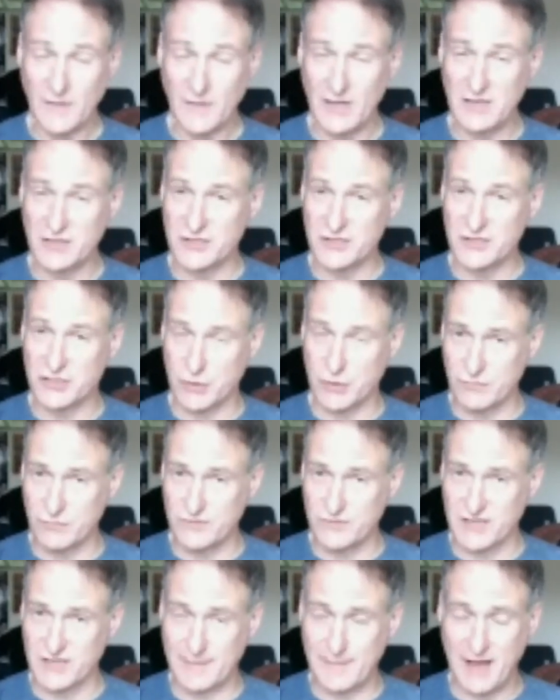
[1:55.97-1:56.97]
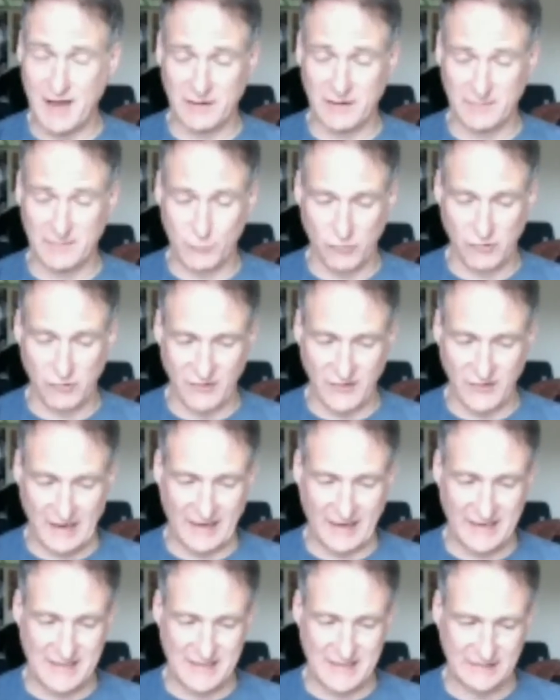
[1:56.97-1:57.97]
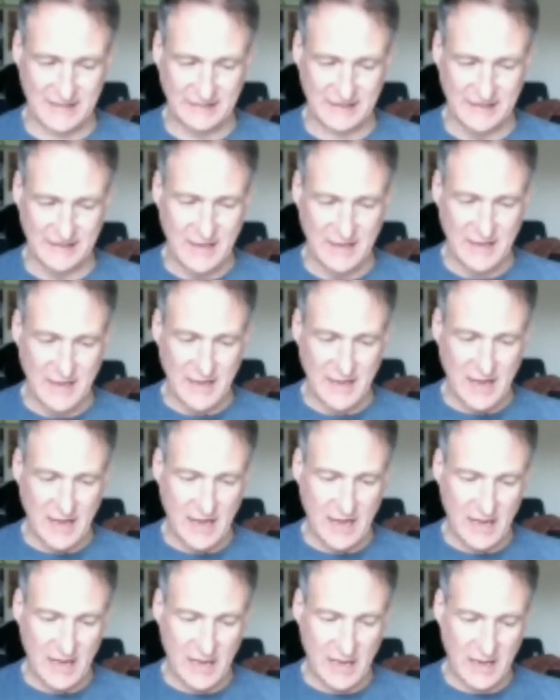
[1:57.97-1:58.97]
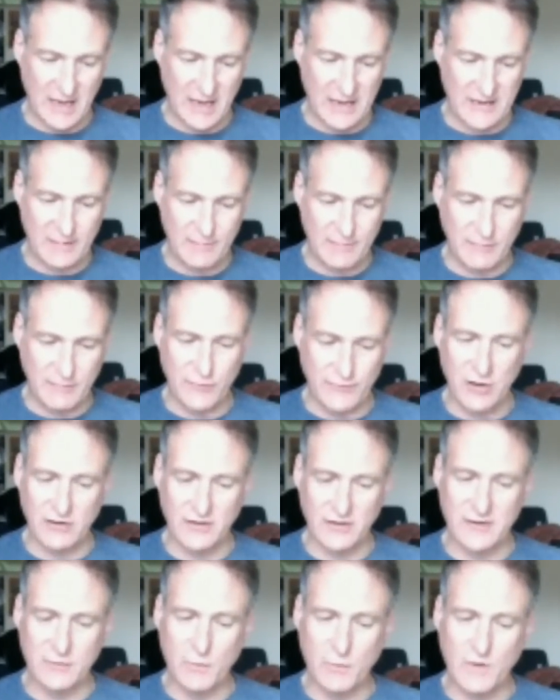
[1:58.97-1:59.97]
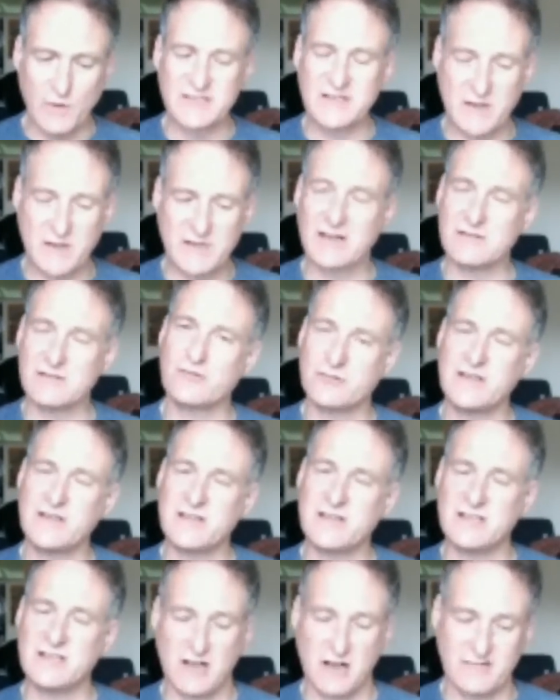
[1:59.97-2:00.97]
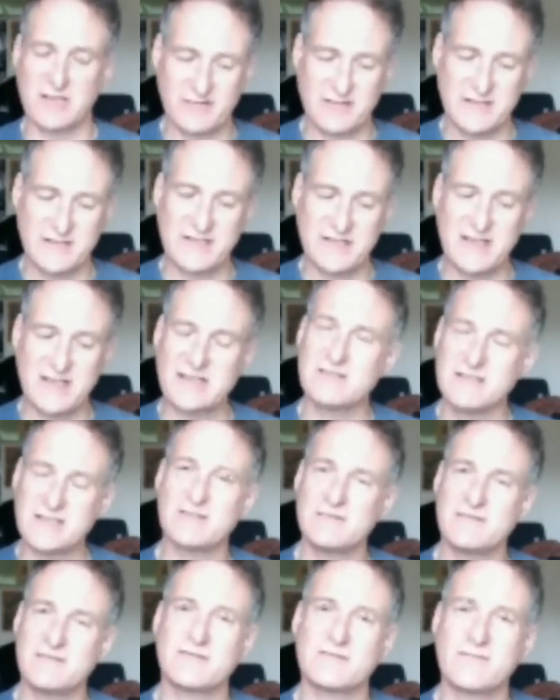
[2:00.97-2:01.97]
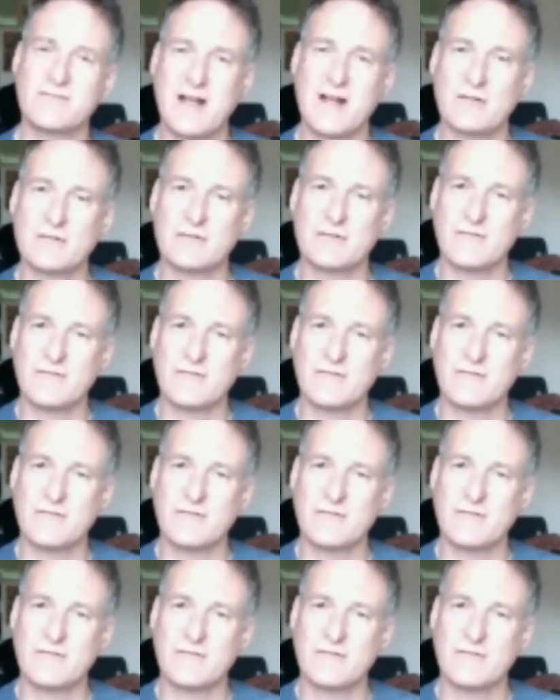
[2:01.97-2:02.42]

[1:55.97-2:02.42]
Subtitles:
soon to come out. More on that later. And then we've got in the West Country, Cirencester and Stroud,